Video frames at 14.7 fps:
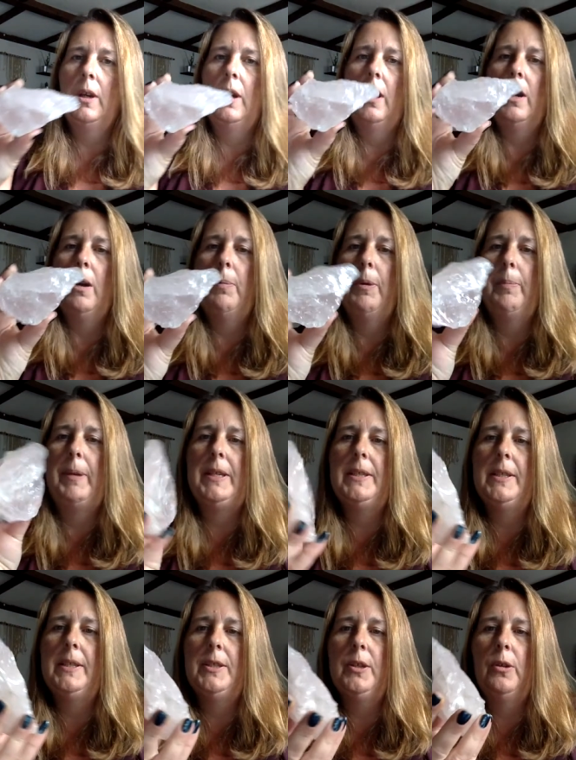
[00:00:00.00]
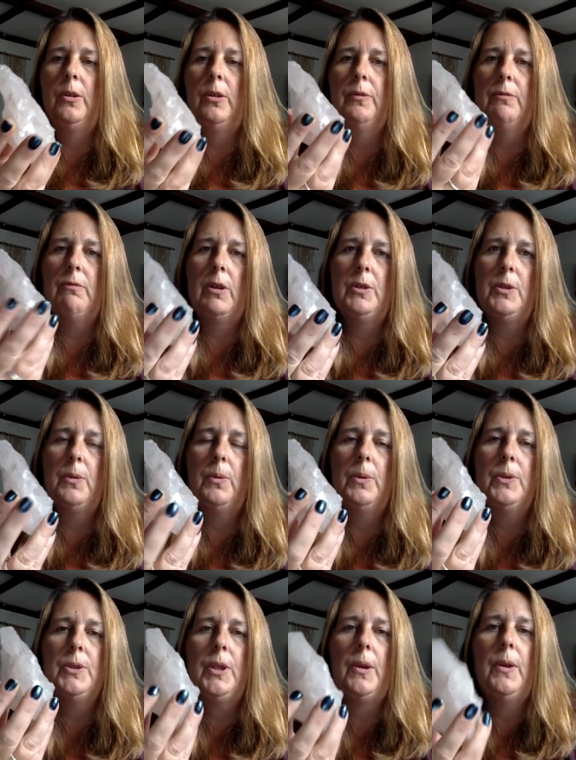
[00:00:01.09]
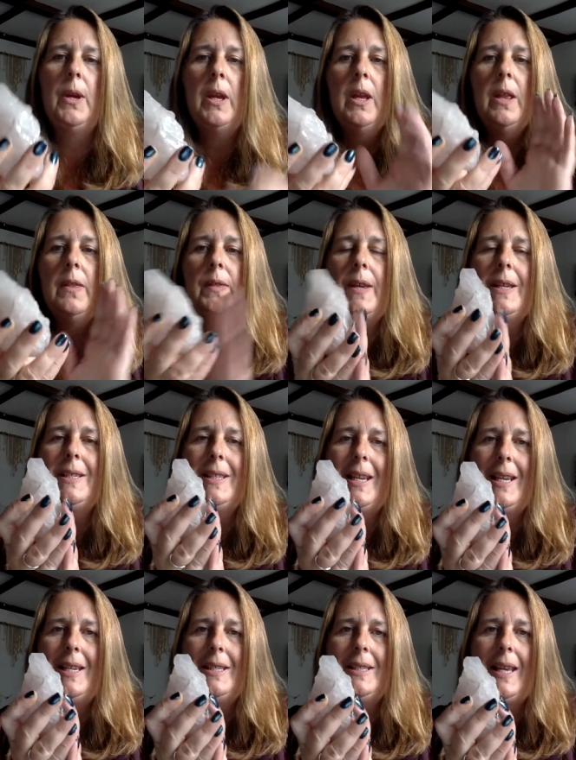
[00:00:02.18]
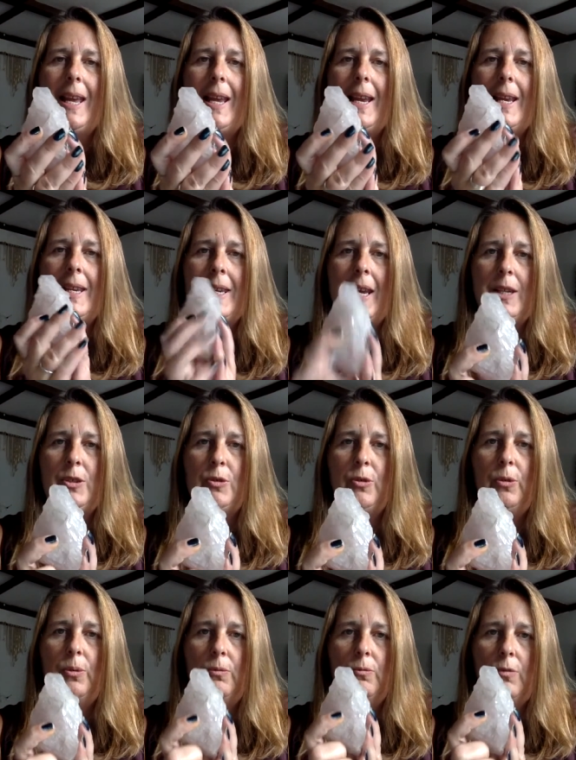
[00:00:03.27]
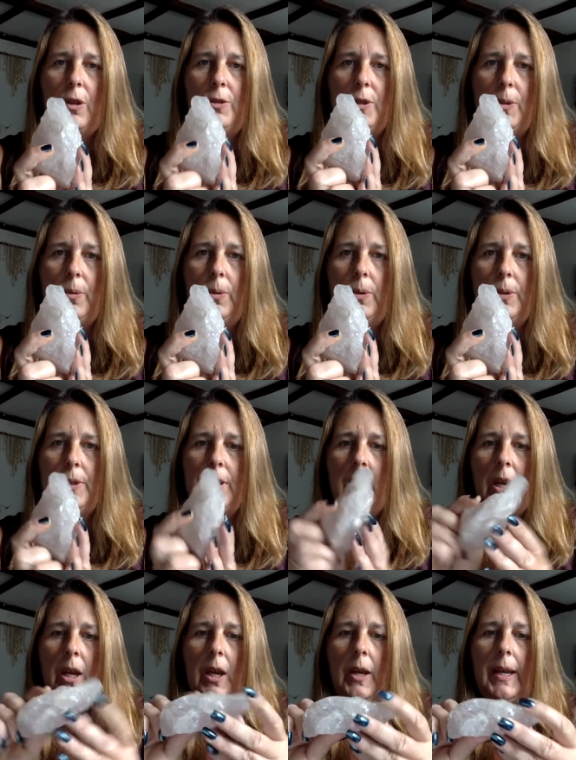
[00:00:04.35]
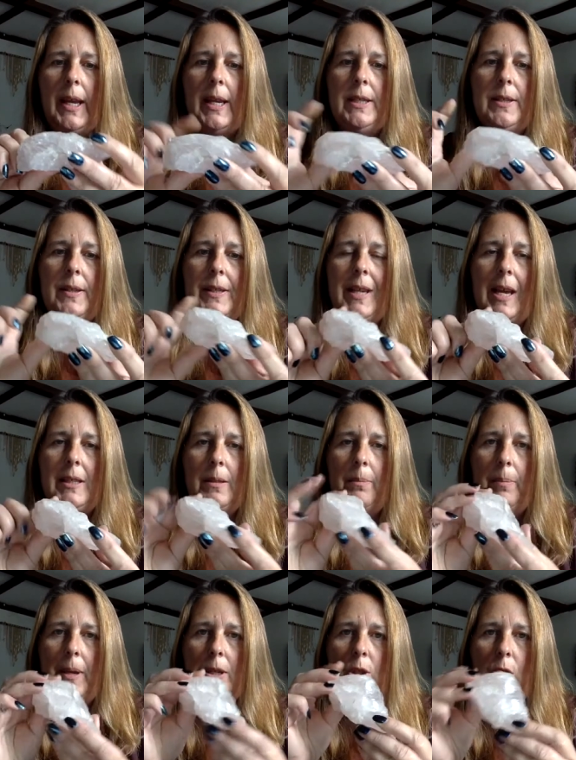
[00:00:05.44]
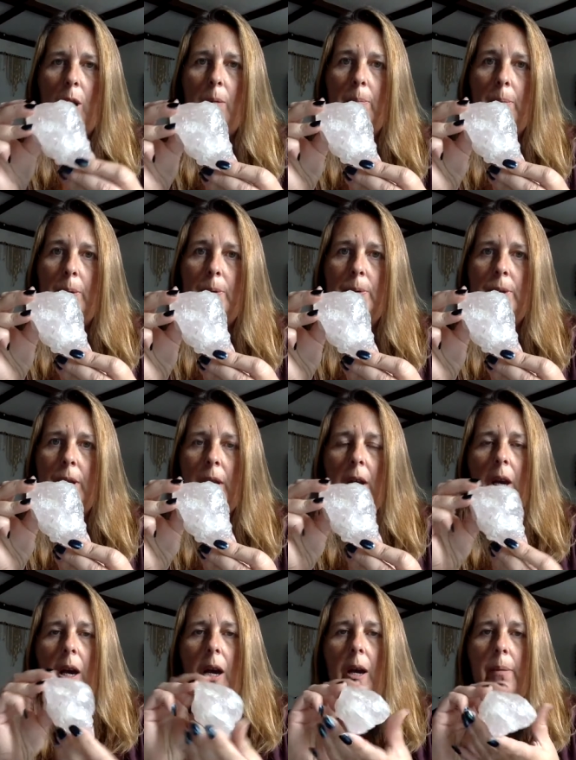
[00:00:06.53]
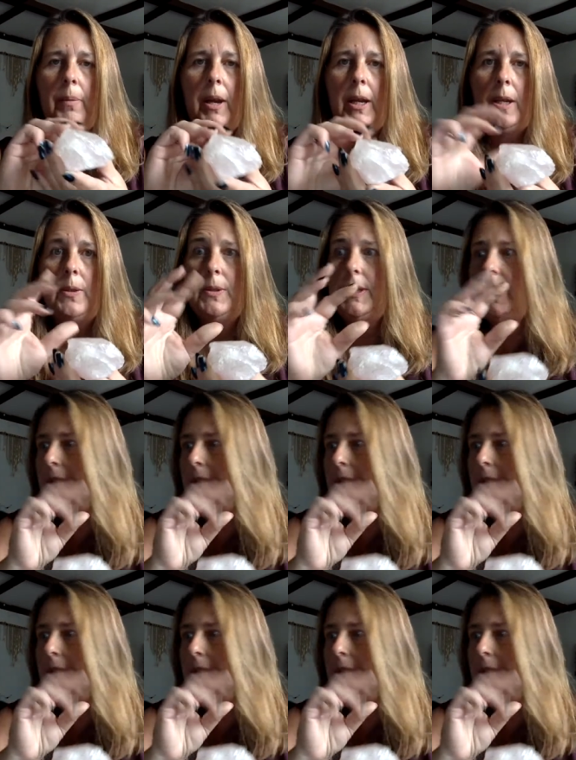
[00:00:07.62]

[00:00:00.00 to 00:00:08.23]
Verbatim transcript: a couple of pieces of rose quartz. So this is a natural rose quartz. Okay, so this hasn't been tumbled um, like you see